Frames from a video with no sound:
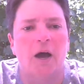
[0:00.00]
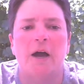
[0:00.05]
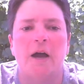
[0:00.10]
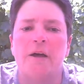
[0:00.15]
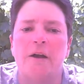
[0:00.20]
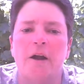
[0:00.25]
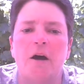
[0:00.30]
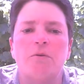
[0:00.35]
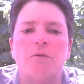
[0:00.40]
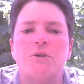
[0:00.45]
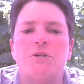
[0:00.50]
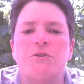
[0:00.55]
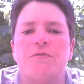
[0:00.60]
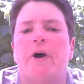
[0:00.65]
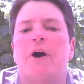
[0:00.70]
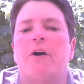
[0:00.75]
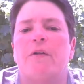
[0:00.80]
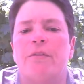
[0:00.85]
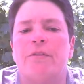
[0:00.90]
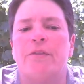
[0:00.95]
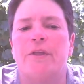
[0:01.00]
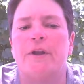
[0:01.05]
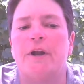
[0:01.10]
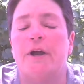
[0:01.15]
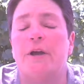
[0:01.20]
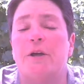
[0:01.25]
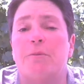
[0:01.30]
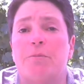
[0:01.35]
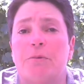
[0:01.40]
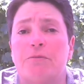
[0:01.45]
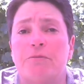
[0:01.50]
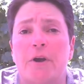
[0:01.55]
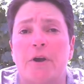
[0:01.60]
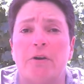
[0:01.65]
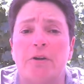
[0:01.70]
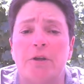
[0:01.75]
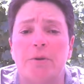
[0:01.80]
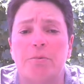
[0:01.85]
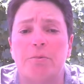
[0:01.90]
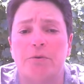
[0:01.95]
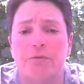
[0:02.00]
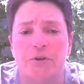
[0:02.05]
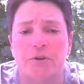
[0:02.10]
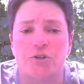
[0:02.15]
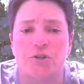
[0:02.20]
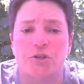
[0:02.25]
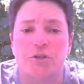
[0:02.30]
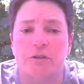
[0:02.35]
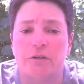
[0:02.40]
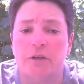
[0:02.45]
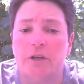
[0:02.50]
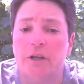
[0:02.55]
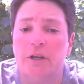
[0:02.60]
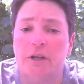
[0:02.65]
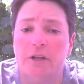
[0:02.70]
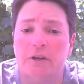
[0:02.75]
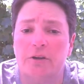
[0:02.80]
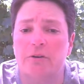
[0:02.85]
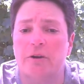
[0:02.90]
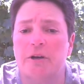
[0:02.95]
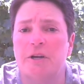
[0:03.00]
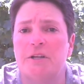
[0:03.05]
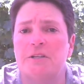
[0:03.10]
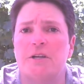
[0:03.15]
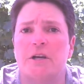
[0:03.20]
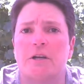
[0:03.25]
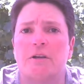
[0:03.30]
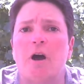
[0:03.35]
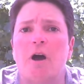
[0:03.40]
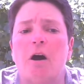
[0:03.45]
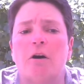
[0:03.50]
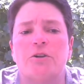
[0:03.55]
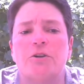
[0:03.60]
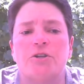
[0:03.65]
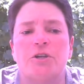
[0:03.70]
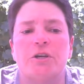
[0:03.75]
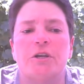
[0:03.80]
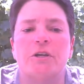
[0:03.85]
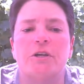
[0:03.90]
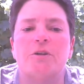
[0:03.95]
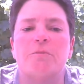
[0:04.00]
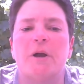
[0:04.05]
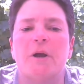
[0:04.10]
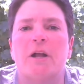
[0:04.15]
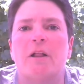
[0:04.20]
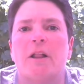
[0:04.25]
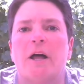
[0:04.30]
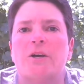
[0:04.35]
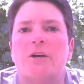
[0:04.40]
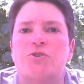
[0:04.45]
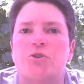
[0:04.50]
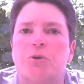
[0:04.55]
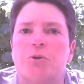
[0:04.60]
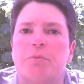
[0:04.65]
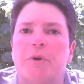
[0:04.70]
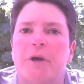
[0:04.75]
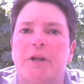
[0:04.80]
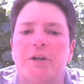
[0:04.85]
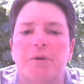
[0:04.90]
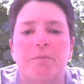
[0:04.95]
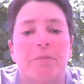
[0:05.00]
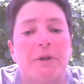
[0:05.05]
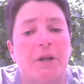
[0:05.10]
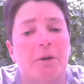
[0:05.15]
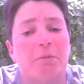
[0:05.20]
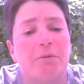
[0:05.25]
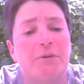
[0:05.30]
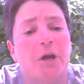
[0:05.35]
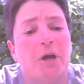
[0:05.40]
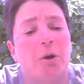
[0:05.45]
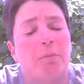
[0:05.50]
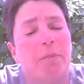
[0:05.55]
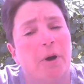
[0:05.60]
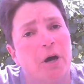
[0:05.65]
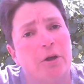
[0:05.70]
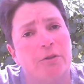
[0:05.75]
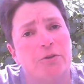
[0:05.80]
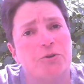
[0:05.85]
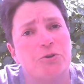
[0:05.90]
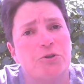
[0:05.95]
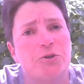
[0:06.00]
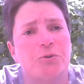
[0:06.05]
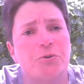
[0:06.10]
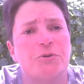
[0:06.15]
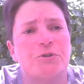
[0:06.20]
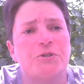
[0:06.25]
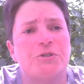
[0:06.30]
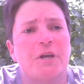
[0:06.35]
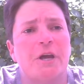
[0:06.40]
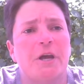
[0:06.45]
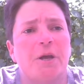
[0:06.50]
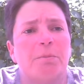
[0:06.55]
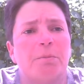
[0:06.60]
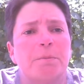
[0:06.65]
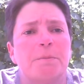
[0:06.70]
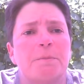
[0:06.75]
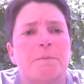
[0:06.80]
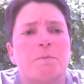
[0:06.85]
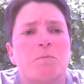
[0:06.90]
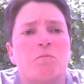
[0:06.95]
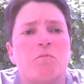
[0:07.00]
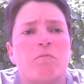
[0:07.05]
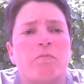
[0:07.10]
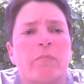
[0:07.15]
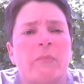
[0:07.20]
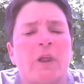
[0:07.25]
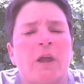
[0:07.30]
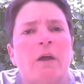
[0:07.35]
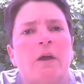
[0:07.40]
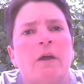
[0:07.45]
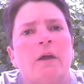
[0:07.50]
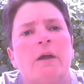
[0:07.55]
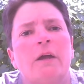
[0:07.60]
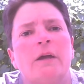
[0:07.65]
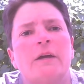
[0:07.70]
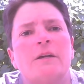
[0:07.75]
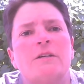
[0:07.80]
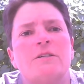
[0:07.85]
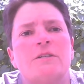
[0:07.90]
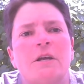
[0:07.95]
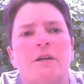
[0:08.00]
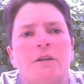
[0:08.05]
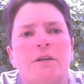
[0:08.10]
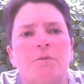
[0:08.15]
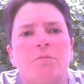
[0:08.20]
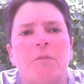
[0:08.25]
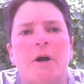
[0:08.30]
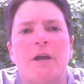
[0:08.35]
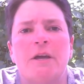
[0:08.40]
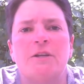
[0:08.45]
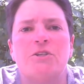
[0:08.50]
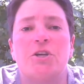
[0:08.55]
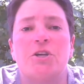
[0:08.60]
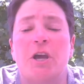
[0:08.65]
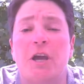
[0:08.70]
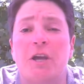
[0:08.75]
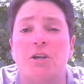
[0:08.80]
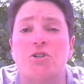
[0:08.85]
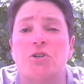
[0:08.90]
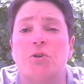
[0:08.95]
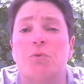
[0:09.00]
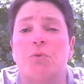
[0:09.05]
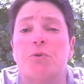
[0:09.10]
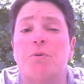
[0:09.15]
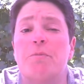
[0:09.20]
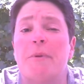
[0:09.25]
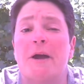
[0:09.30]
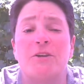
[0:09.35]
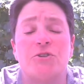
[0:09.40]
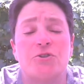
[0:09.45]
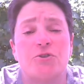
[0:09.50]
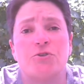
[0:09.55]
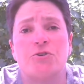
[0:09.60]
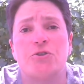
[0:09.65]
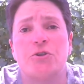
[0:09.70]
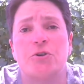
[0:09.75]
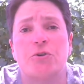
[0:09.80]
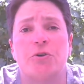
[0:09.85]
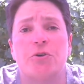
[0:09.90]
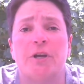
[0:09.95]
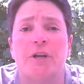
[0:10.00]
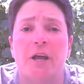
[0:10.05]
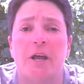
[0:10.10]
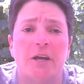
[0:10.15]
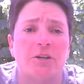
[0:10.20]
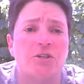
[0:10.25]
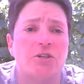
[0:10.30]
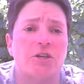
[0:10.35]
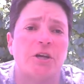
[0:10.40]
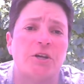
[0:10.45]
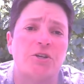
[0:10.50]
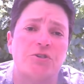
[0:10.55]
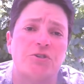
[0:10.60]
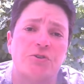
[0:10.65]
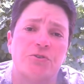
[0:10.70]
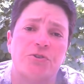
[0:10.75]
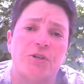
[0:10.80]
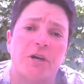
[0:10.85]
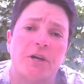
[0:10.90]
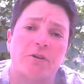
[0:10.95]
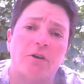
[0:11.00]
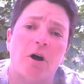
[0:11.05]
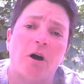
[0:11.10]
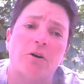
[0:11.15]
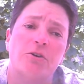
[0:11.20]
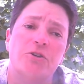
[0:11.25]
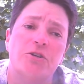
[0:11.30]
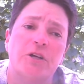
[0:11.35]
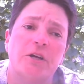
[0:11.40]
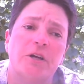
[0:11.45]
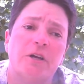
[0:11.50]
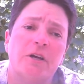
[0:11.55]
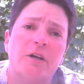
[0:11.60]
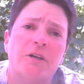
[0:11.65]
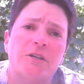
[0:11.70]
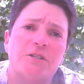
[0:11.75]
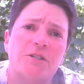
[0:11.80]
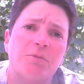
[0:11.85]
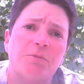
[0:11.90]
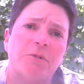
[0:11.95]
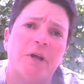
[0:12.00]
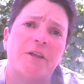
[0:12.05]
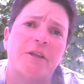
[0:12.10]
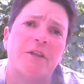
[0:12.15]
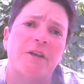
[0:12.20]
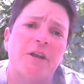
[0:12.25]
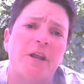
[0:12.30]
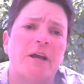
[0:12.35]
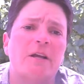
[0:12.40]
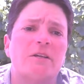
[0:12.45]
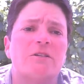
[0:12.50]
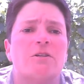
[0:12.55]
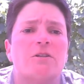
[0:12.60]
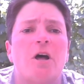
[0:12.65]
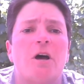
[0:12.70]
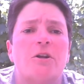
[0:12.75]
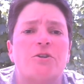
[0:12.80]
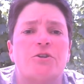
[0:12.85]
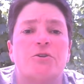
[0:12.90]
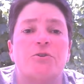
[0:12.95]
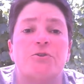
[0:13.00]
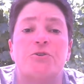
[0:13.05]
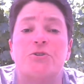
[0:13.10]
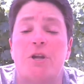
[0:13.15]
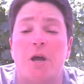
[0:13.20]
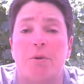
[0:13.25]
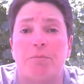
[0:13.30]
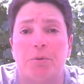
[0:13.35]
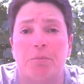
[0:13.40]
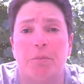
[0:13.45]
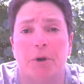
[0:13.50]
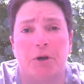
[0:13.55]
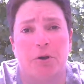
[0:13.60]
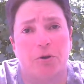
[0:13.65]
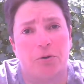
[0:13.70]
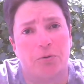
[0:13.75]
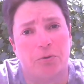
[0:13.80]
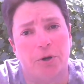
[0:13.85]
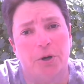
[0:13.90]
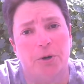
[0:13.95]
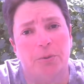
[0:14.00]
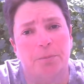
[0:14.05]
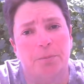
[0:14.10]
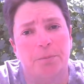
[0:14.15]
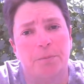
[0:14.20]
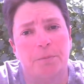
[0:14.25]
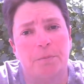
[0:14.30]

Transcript: I had always felt that I had been fairly proficient in integrating technology into my classroom and had been able to help others do the same. Extending my education with a master's degree in educational technology seemed like the next logical step in my career.